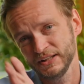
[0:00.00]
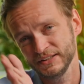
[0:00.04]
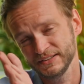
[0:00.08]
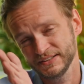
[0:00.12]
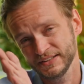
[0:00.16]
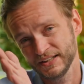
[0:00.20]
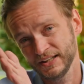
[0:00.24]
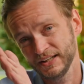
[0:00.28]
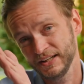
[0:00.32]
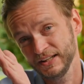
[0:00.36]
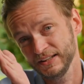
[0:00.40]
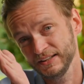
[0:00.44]

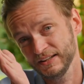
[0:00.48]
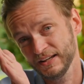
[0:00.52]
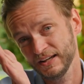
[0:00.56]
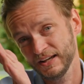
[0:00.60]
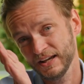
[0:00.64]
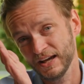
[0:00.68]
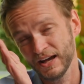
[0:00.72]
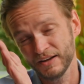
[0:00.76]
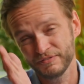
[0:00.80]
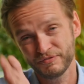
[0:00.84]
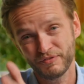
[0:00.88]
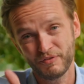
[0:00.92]
is
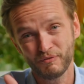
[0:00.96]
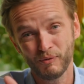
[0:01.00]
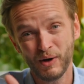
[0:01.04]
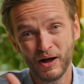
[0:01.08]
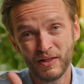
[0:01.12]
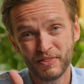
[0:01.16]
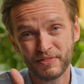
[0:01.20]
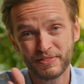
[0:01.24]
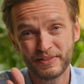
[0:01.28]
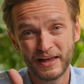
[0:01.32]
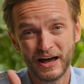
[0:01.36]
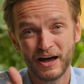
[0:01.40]

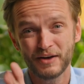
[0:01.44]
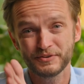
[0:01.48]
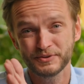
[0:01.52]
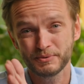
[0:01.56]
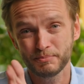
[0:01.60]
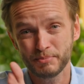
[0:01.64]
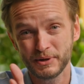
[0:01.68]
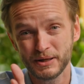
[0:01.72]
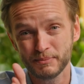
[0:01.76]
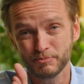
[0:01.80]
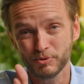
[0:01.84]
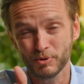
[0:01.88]

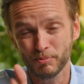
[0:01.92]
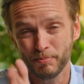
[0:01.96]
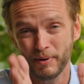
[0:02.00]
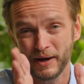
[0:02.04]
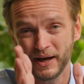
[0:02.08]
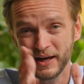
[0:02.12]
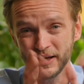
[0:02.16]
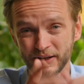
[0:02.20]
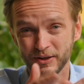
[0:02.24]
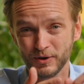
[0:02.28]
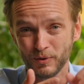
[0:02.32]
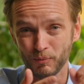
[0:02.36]
1,000 people
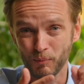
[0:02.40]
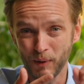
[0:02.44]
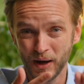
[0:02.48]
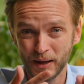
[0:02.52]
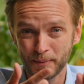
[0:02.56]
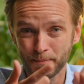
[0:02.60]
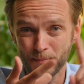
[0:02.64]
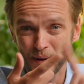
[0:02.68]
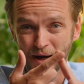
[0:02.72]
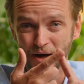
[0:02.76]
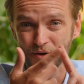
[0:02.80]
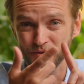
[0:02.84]
paying you
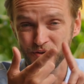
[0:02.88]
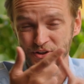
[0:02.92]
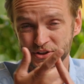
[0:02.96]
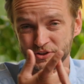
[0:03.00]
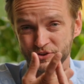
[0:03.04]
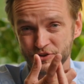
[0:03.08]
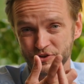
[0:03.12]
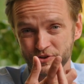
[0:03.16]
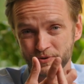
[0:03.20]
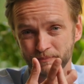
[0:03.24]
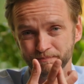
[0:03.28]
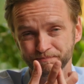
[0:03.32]
£1
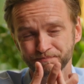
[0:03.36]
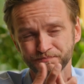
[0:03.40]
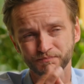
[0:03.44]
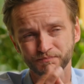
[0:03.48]
each.